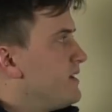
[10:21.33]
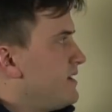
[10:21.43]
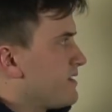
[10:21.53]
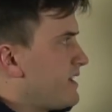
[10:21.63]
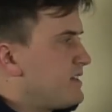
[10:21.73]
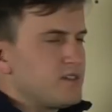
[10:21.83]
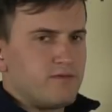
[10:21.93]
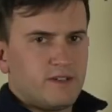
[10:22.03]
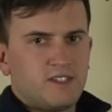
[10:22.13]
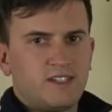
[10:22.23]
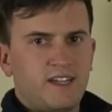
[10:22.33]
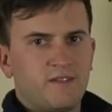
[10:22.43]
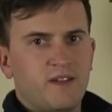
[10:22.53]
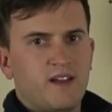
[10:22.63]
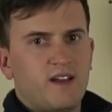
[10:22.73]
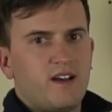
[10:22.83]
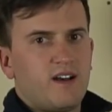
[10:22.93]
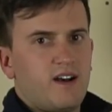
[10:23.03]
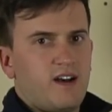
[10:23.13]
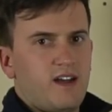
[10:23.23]
In the case of reset,
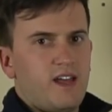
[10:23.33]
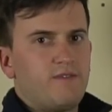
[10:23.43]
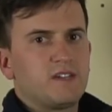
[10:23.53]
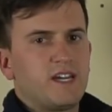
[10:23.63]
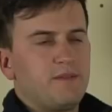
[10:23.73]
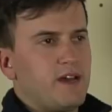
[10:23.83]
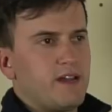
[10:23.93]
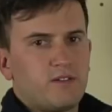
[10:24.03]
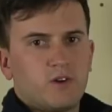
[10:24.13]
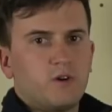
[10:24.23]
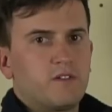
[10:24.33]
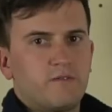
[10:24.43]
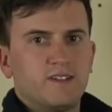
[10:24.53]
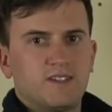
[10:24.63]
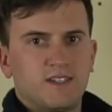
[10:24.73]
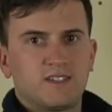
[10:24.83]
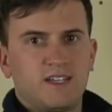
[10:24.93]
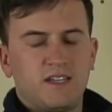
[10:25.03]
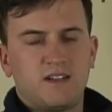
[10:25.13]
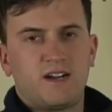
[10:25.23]
every time I go to the reset state,